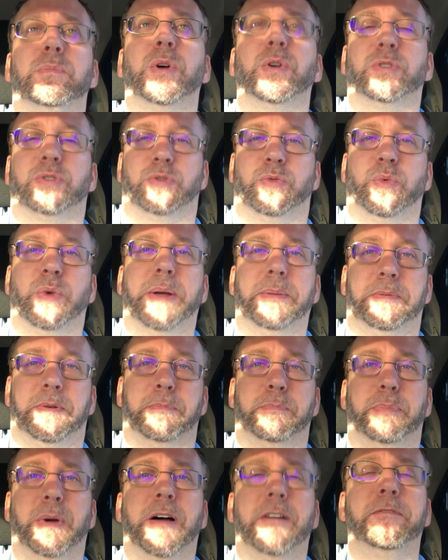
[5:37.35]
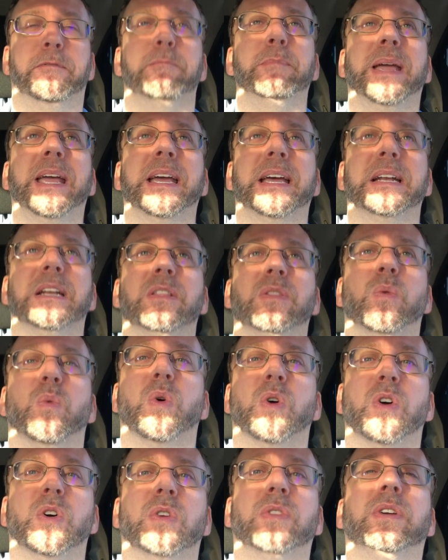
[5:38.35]
most ripped, buff man in the
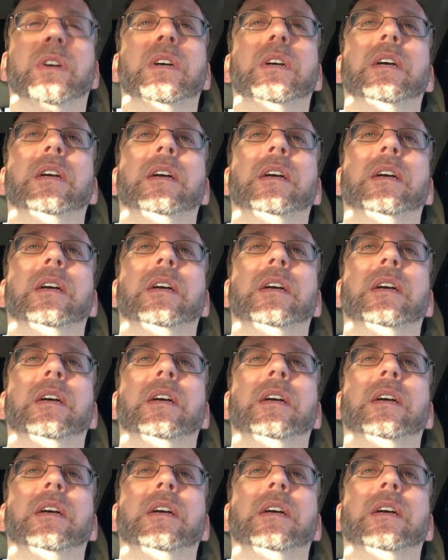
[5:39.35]
world,